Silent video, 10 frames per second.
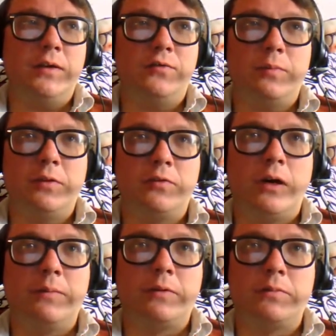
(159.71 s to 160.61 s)
as some of the
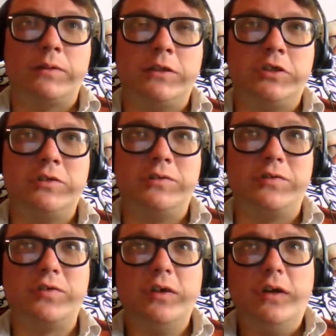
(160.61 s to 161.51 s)
dominant
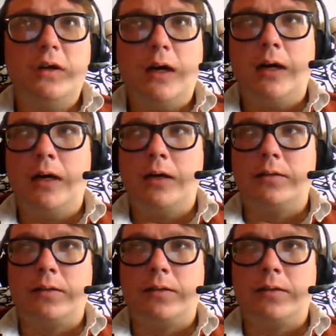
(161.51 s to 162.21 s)
religions uh,